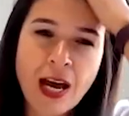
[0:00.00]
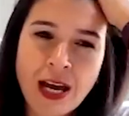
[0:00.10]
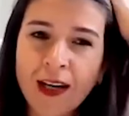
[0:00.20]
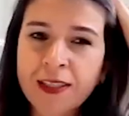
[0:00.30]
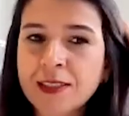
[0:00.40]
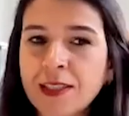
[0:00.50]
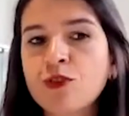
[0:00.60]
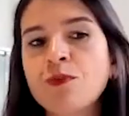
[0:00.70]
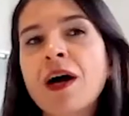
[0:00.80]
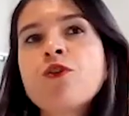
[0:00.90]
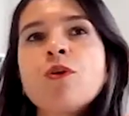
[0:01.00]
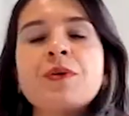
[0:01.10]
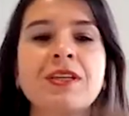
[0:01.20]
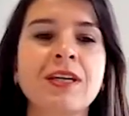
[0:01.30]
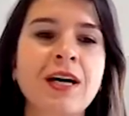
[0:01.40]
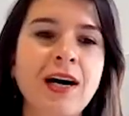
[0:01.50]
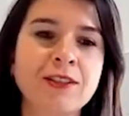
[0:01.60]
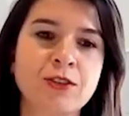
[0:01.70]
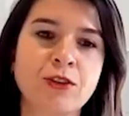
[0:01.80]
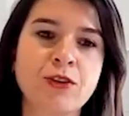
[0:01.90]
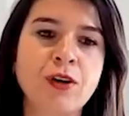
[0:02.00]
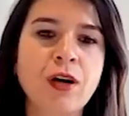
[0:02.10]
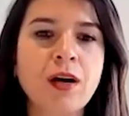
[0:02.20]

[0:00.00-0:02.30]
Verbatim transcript: And I said to my committee, guys, look,